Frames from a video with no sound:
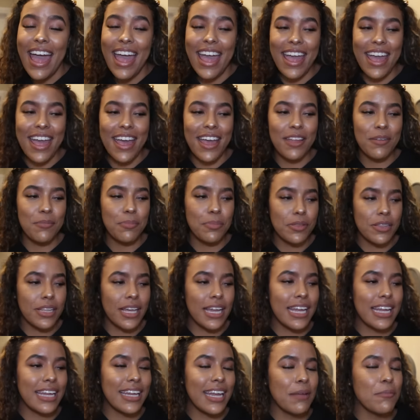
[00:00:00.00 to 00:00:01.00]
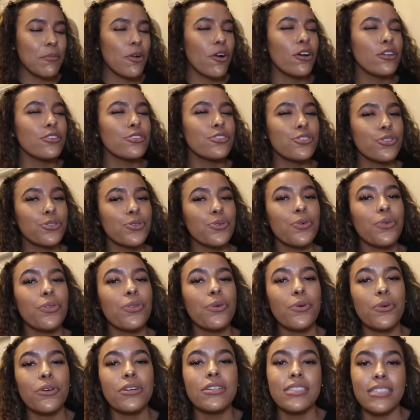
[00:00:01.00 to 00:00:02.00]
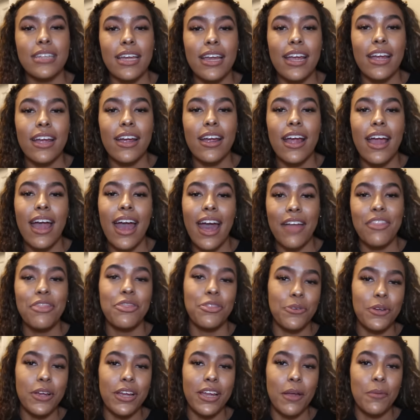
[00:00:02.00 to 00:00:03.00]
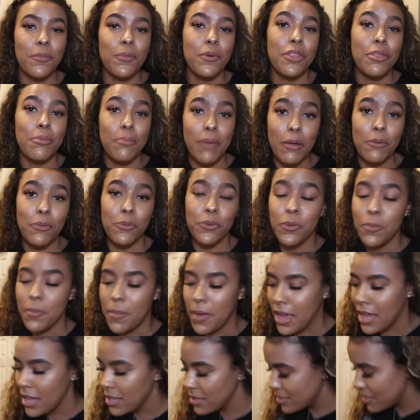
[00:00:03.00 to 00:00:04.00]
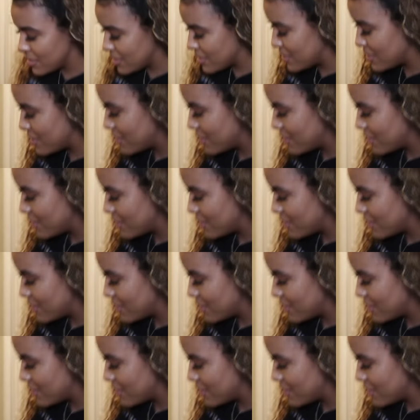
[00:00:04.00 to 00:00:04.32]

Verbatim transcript: and play a game called Truth or Dare at 3am with my roommates.